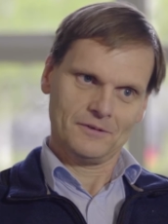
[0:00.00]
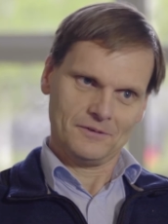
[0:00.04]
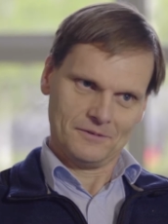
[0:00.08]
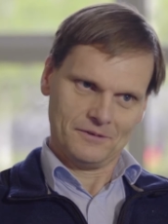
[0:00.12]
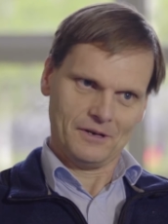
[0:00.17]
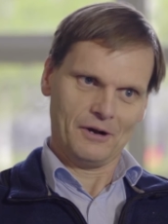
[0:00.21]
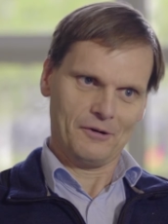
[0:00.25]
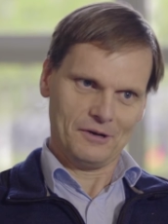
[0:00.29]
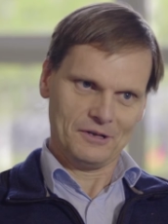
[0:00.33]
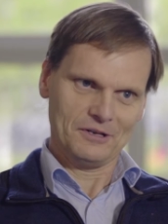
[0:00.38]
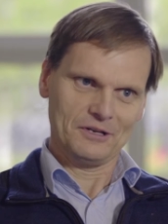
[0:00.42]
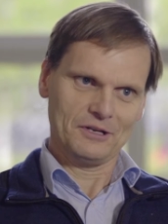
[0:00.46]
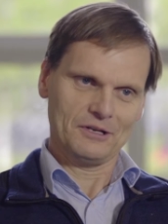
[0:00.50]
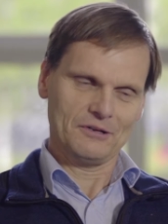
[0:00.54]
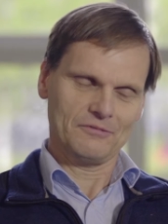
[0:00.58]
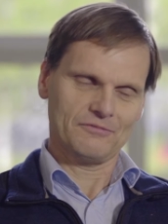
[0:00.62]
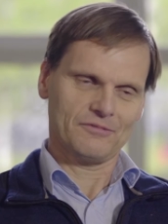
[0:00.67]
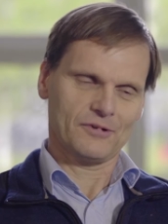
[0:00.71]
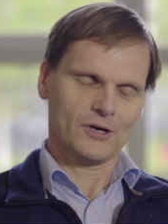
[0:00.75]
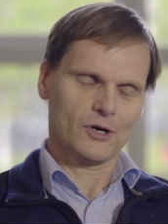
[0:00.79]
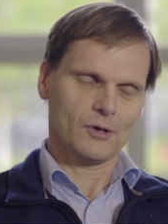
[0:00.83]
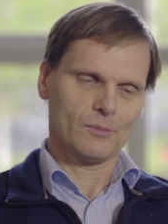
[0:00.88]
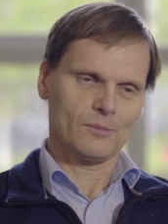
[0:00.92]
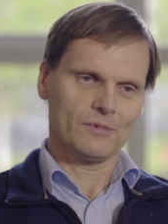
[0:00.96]
they're in the
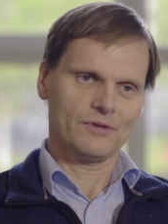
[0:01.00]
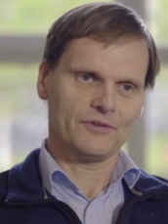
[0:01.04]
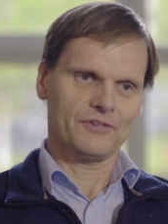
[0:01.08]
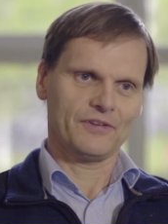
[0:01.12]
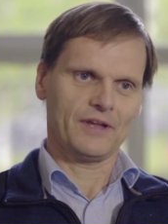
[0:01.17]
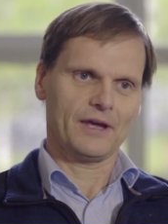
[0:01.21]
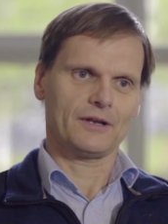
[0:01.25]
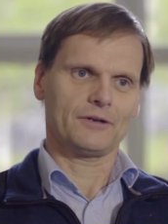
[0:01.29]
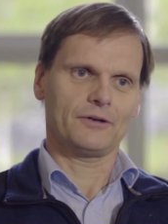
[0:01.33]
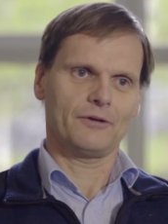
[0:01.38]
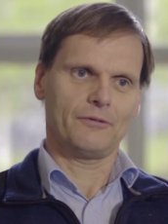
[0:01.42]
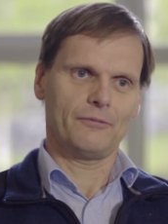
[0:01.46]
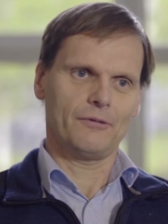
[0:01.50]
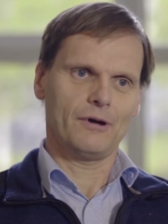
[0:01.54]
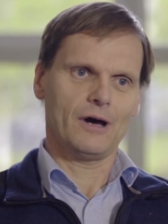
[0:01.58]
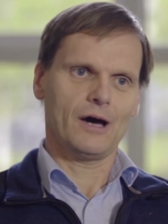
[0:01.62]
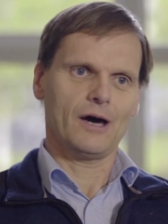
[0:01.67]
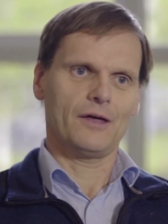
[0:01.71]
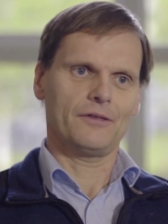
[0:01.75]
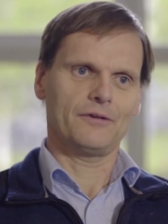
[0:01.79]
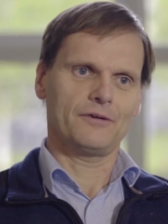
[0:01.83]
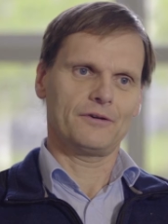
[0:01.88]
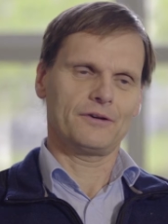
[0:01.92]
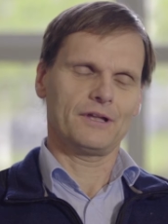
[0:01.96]
informal sector
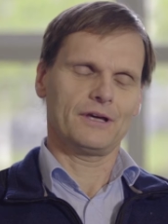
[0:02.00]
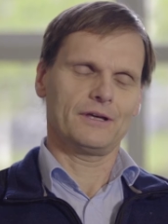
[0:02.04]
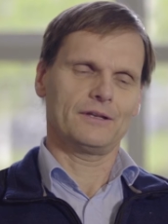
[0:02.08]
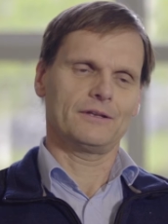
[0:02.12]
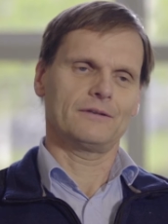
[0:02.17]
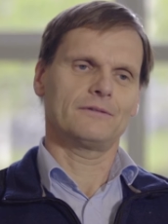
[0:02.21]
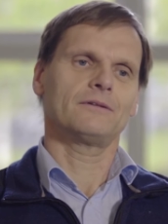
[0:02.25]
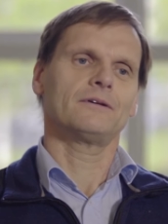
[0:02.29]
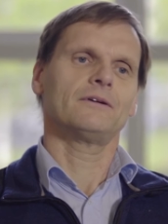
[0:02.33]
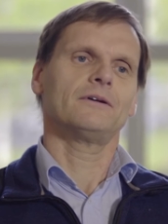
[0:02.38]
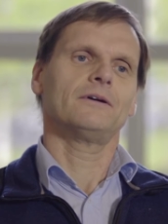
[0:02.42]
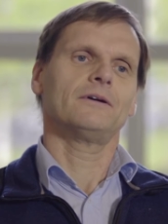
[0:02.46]
rather than